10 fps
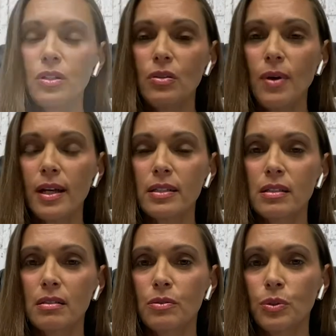
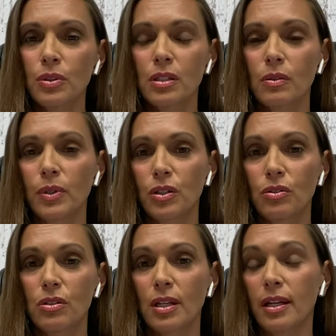UX tools that we
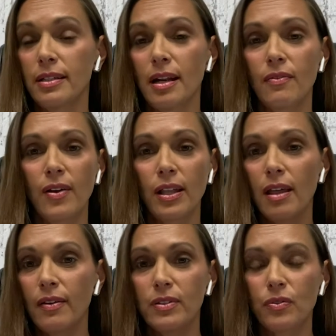use can identify a
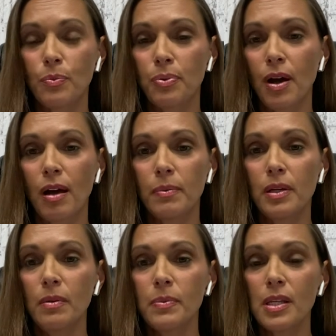lot of different
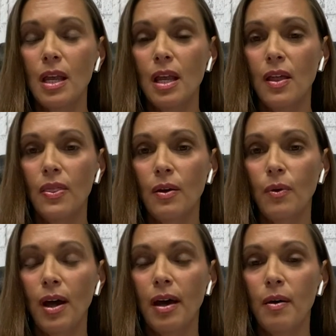problems that will
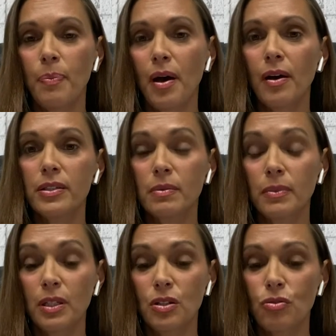help
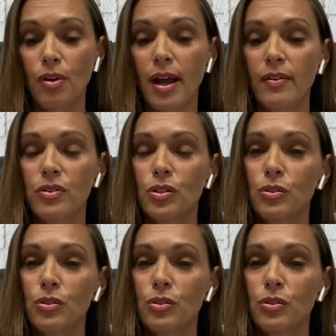ultimately drive to